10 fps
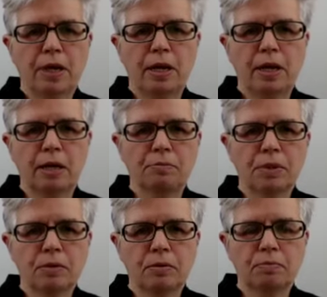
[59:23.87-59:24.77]
Um,
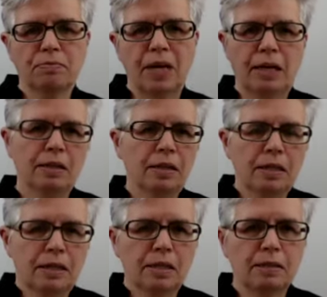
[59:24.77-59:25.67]
so that
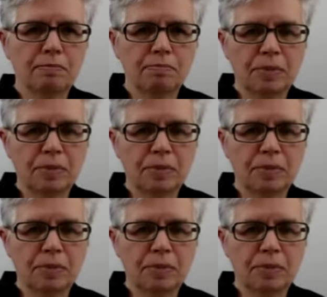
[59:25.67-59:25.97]
is